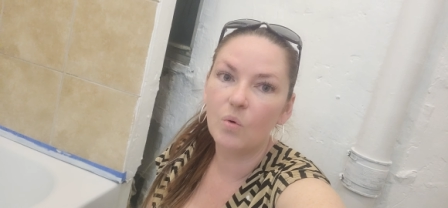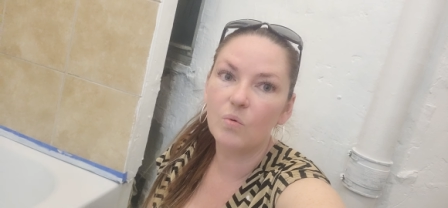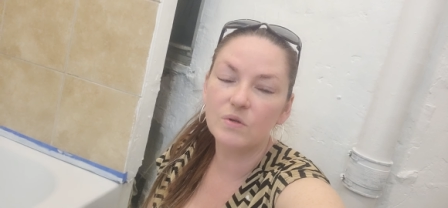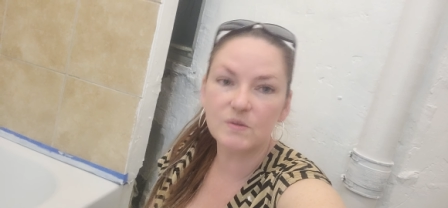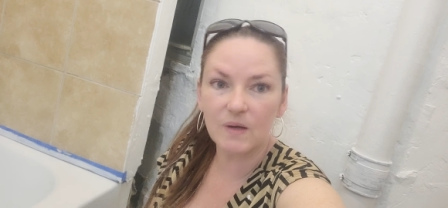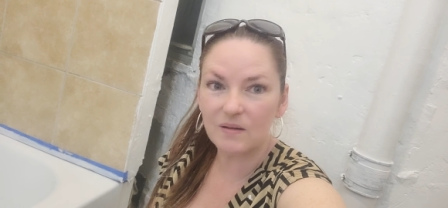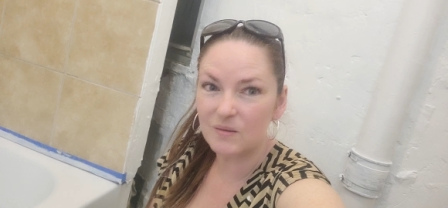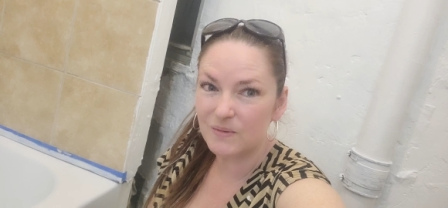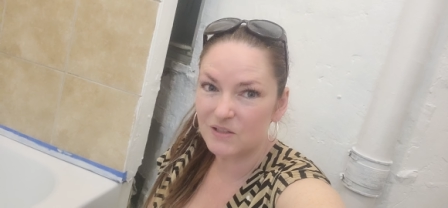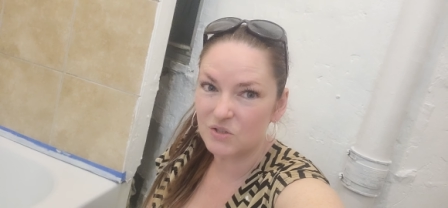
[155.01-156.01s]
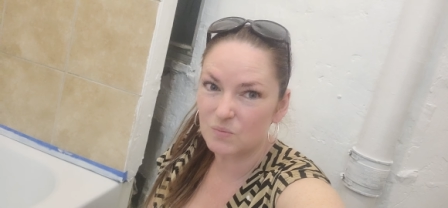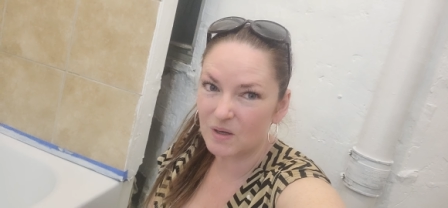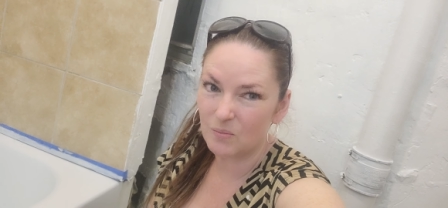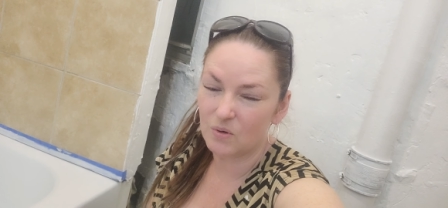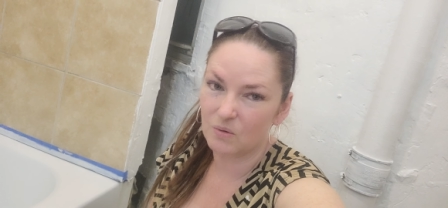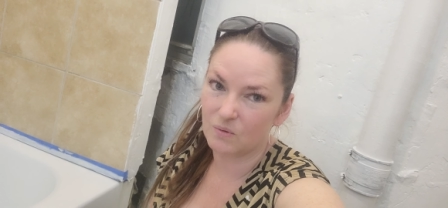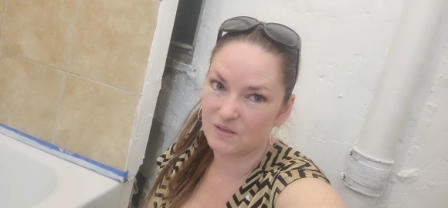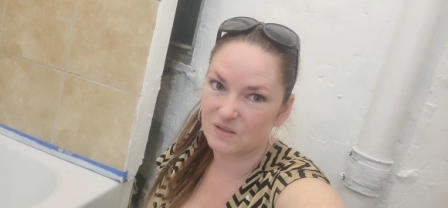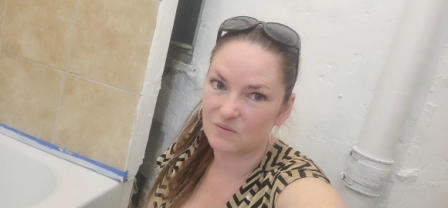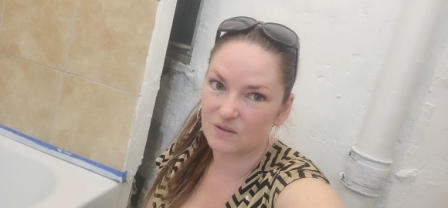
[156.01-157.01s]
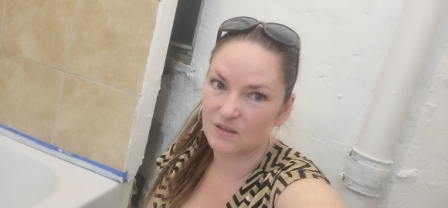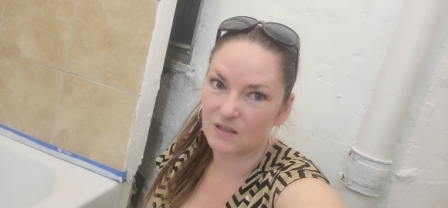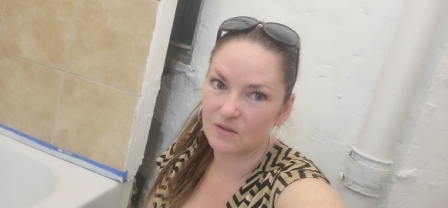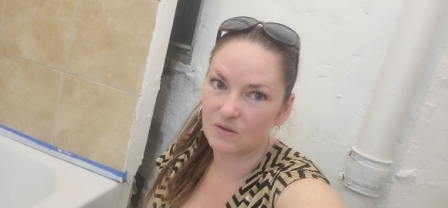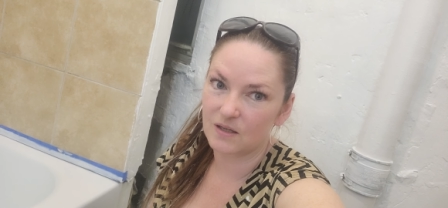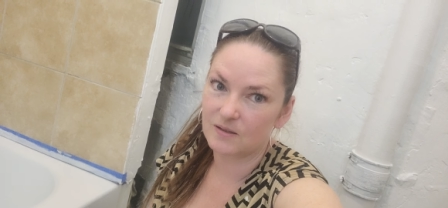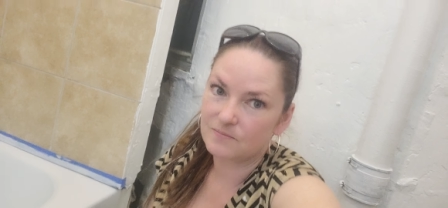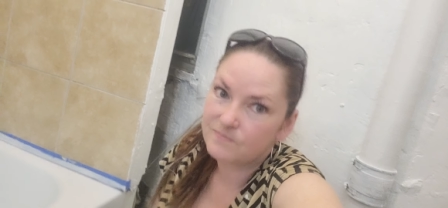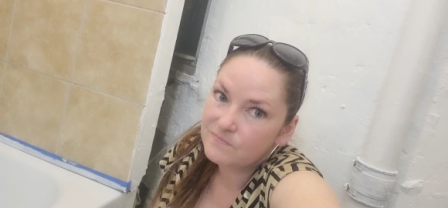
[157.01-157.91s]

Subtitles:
Well, it's probably because your prep work wasn't really that great.